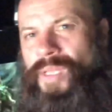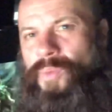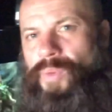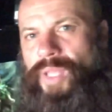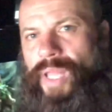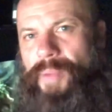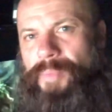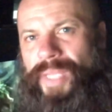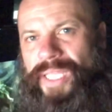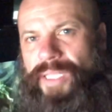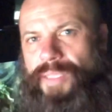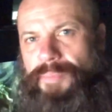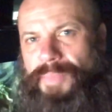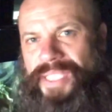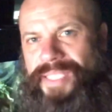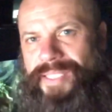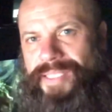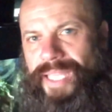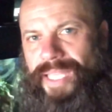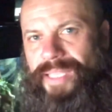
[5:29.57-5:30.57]
without making
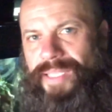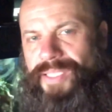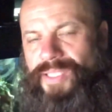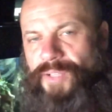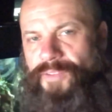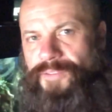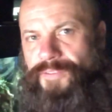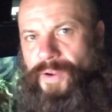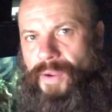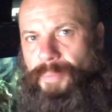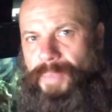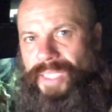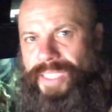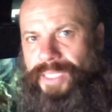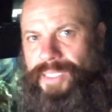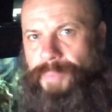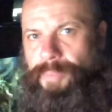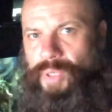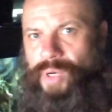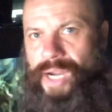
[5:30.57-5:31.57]
mistakes or
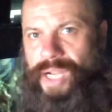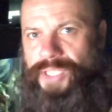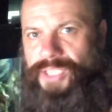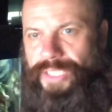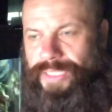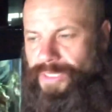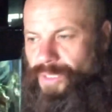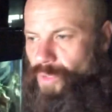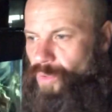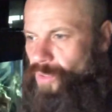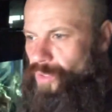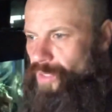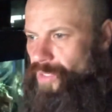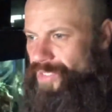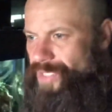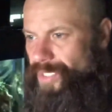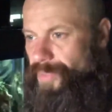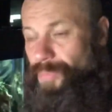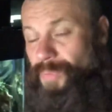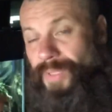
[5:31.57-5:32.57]
fumbling the project or
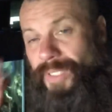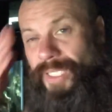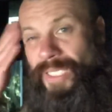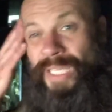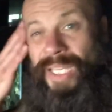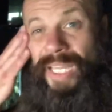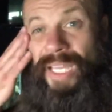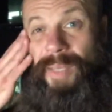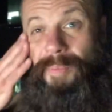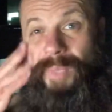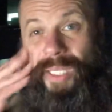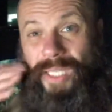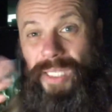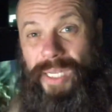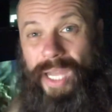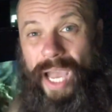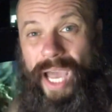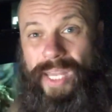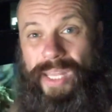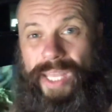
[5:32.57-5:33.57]
simply
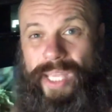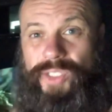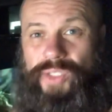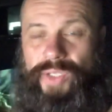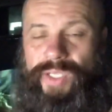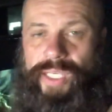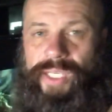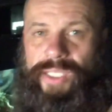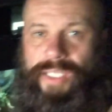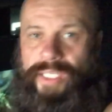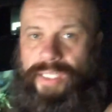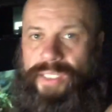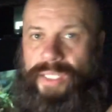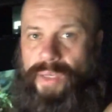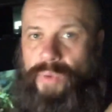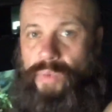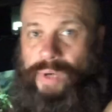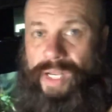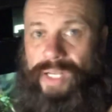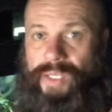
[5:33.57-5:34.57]
making uneducated,
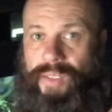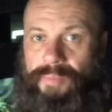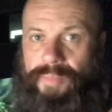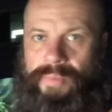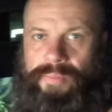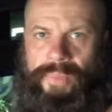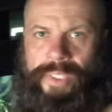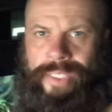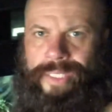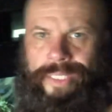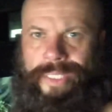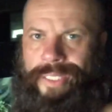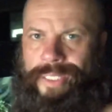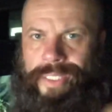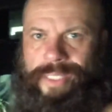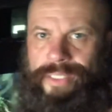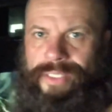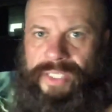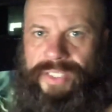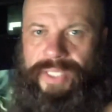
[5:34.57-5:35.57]
random
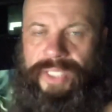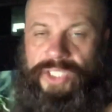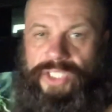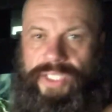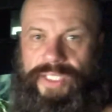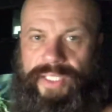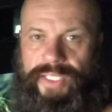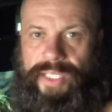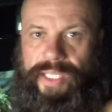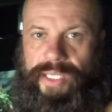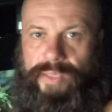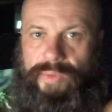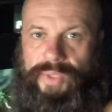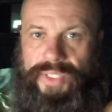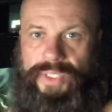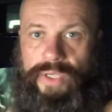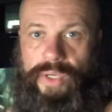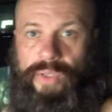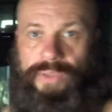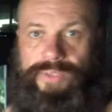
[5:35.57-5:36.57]
decisions that
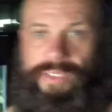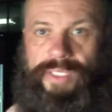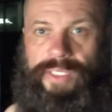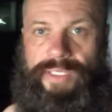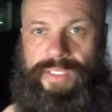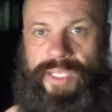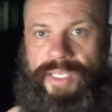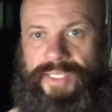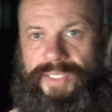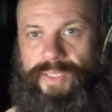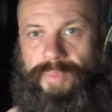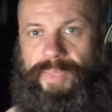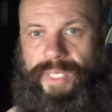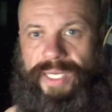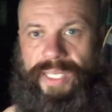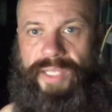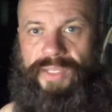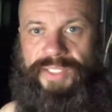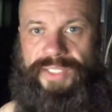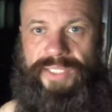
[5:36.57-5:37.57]
result in
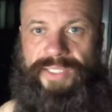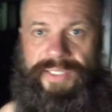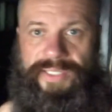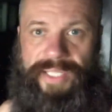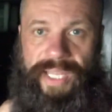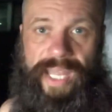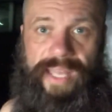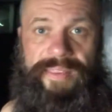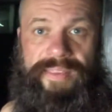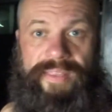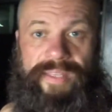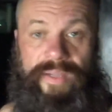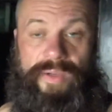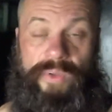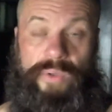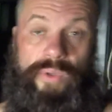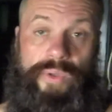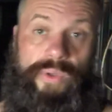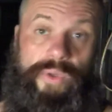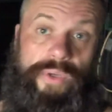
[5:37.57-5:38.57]
somebody else's death
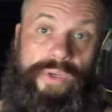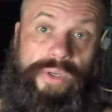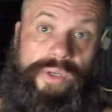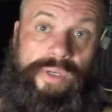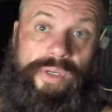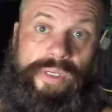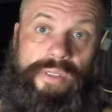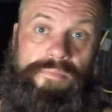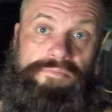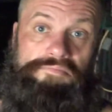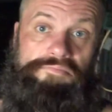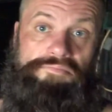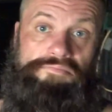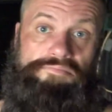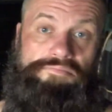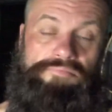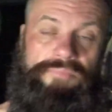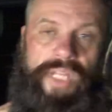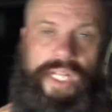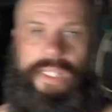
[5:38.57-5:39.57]
or,
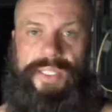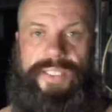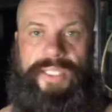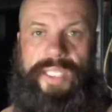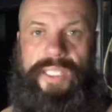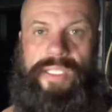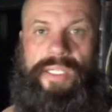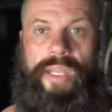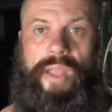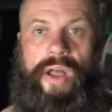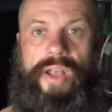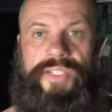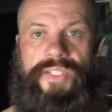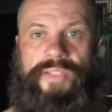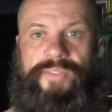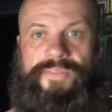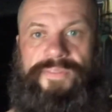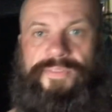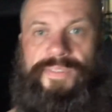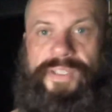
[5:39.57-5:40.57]
say, loss
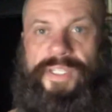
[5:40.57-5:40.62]
of,